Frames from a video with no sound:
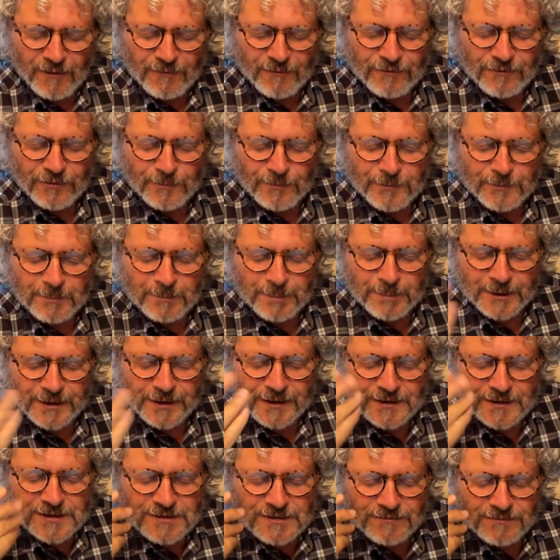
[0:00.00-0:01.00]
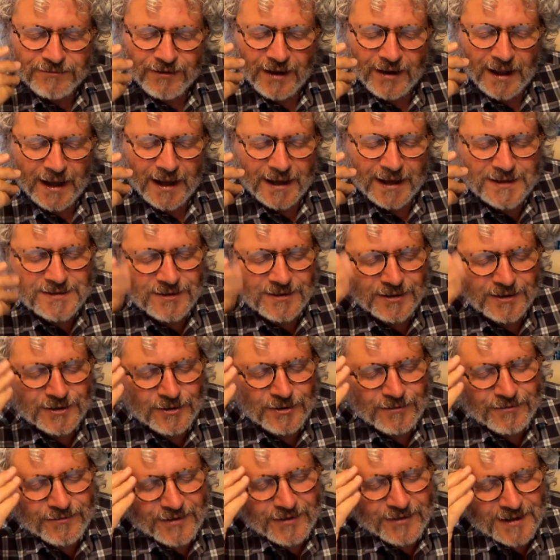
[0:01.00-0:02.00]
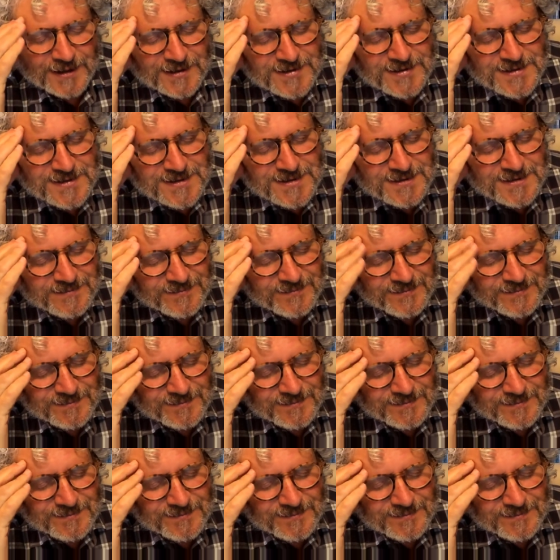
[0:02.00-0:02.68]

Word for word: from the bird's flight on your face.